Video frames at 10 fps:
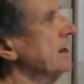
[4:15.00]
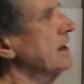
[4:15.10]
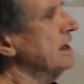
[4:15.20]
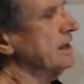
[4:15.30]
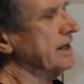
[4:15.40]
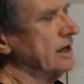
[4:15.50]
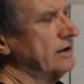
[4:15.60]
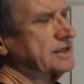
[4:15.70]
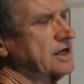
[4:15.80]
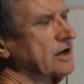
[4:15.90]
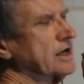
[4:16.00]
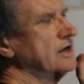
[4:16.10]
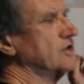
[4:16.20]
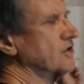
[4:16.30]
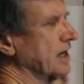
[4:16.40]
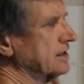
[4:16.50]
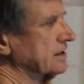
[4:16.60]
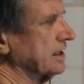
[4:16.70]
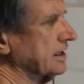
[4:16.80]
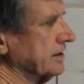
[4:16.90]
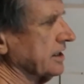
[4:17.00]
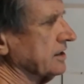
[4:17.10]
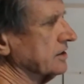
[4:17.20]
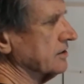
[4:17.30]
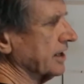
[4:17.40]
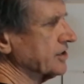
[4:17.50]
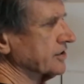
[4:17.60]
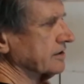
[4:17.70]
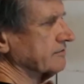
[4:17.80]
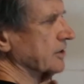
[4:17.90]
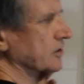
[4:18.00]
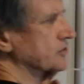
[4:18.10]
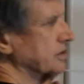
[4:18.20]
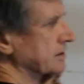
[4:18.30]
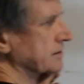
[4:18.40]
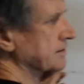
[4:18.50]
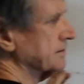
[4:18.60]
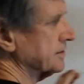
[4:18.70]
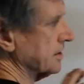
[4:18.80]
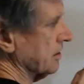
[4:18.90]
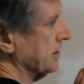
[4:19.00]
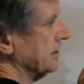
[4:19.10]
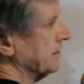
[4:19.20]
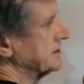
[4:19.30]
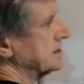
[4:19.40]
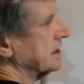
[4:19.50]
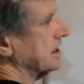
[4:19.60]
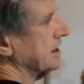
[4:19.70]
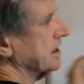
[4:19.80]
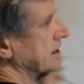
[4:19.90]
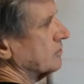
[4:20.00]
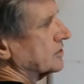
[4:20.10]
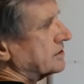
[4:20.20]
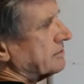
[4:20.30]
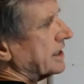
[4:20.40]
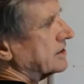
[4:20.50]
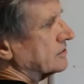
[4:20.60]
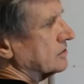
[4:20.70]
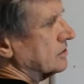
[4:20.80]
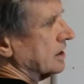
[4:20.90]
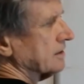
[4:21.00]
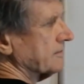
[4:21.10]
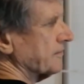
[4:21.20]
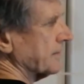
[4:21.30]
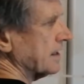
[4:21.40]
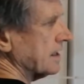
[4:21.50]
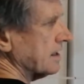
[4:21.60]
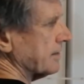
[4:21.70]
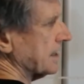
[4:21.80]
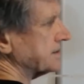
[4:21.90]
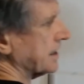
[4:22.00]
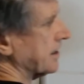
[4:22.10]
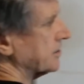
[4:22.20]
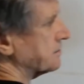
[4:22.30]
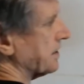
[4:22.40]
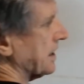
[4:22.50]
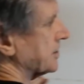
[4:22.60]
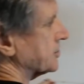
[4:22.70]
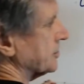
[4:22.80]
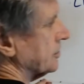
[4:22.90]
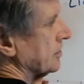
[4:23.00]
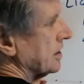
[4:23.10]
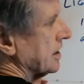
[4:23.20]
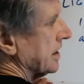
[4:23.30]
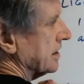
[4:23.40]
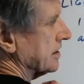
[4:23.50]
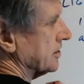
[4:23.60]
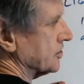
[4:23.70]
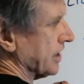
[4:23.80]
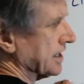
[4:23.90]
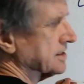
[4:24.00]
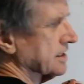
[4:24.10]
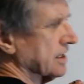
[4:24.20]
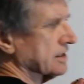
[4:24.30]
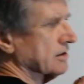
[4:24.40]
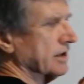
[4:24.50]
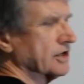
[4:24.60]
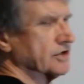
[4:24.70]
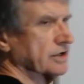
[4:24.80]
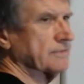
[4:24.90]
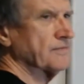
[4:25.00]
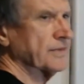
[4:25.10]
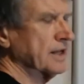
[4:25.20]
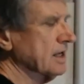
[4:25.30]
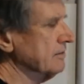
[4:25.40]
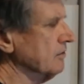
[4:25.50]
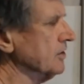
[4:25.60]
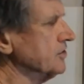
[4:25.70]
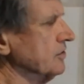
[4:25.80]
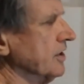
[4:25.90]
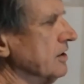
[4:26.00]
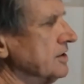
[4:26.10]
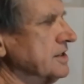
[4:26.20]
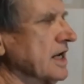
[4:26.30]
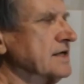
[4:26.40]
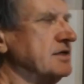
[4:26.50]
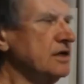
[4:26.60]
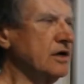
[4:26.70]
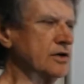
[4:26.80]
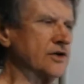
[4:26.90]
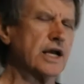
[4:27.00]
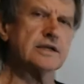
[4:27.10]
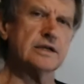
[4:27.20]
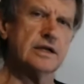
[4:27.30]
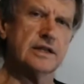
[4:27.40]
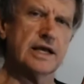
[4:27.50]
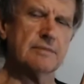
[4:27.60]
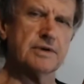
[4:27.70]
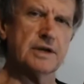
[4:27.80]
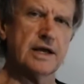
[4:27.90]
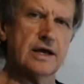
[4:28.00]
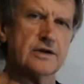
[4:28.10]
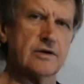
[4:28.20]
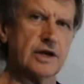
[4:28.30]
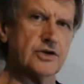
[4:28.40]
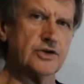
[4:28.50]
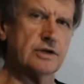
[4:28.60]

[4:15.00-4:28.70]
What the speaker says: Now, it's only contracted in the direction of motion. So this thing here, it was a meter ruler, but as it goes past you, it contracts in that direction. But what you'll notice, it hasn't contracted in the up and down direction,